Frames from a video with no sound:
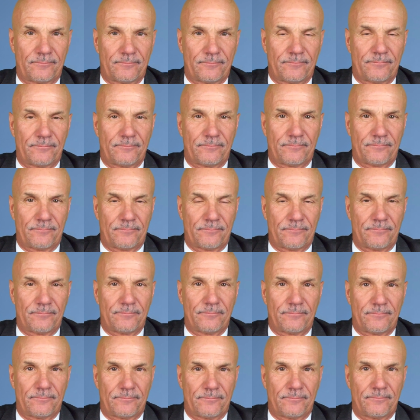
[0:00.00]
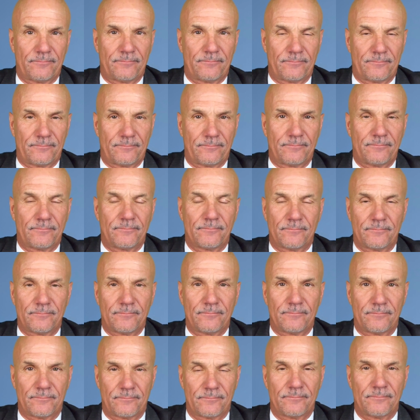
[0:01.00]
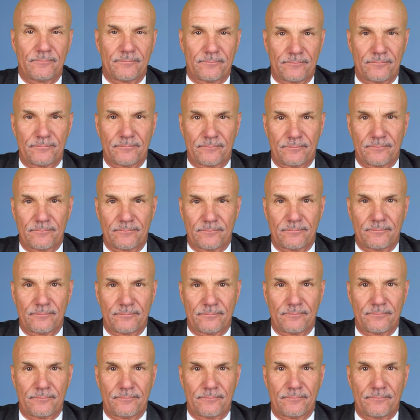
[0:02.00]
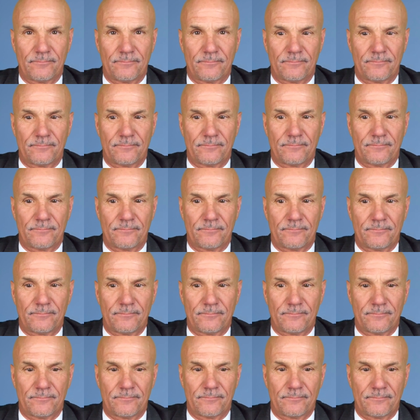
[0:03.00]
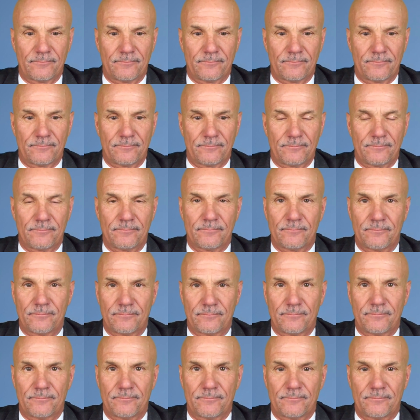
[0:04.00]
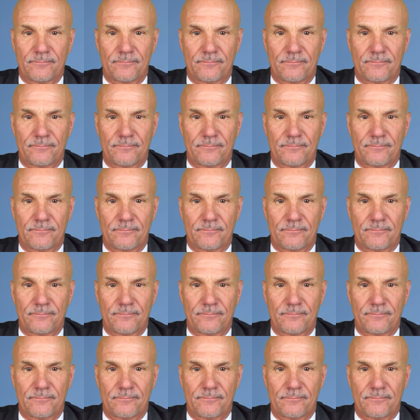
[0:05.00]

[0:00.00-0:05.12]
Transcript: This person isn't speaking.